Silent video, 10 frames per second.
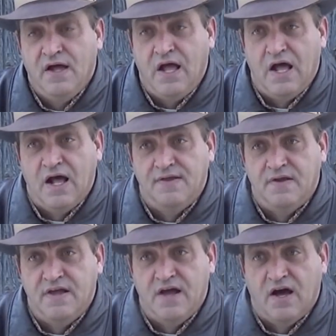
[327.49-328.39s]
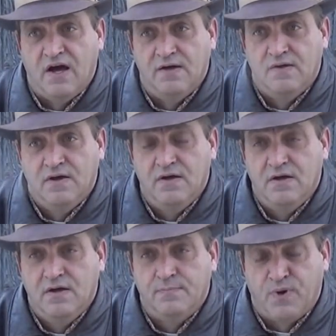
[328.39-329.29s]
and the
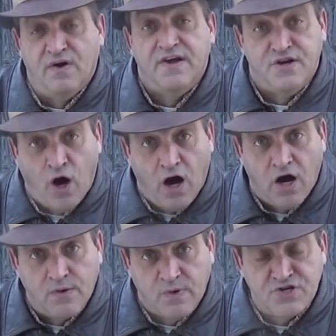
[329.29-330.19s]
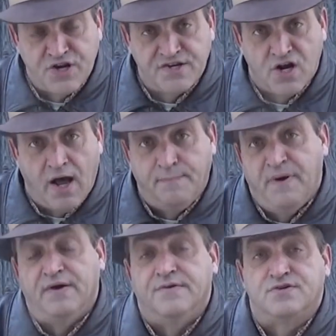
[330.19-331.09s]
prairie dog, which gets a lot
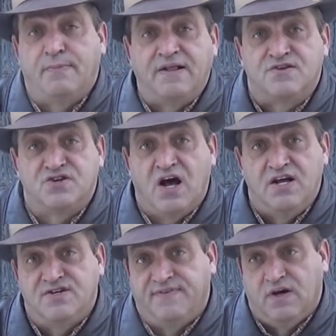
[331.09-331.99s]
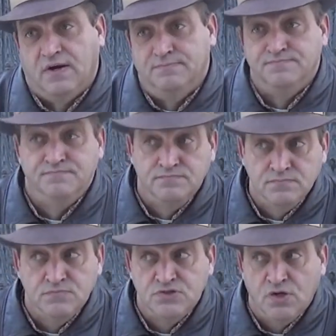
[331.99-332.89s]
bigger, is about the size of a
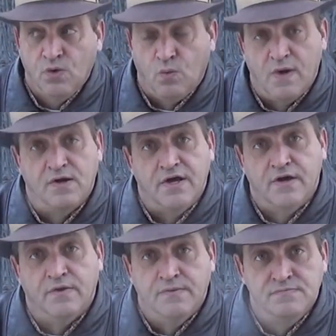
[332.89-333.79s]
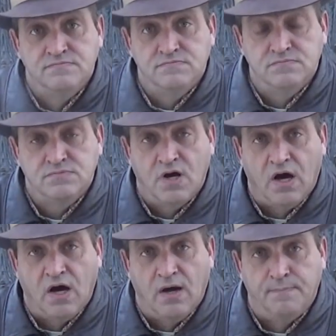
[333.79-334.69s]
1 liter
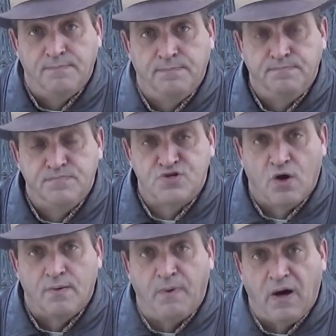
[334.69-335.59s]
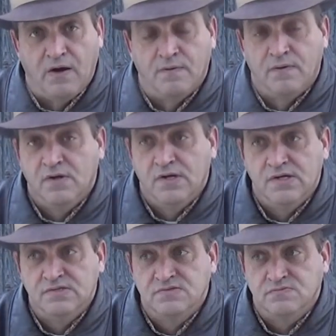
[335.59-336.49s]
soda bottle.
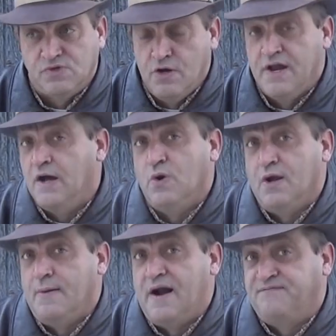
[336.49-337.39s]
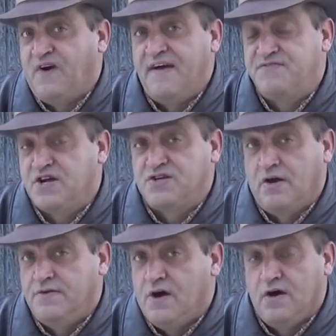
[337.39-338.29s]
And you can hit one out of
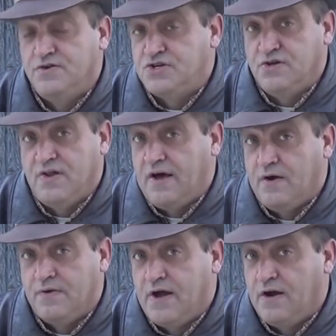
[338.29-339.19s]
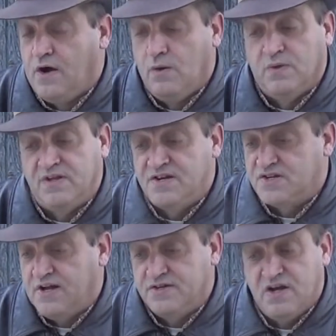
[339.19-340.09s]
500-600 yards and do that all day long with these
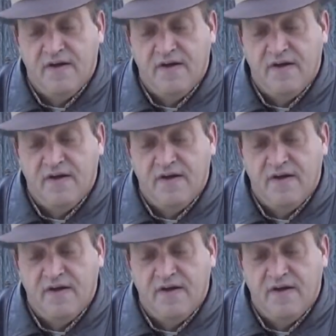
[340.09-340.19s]
things.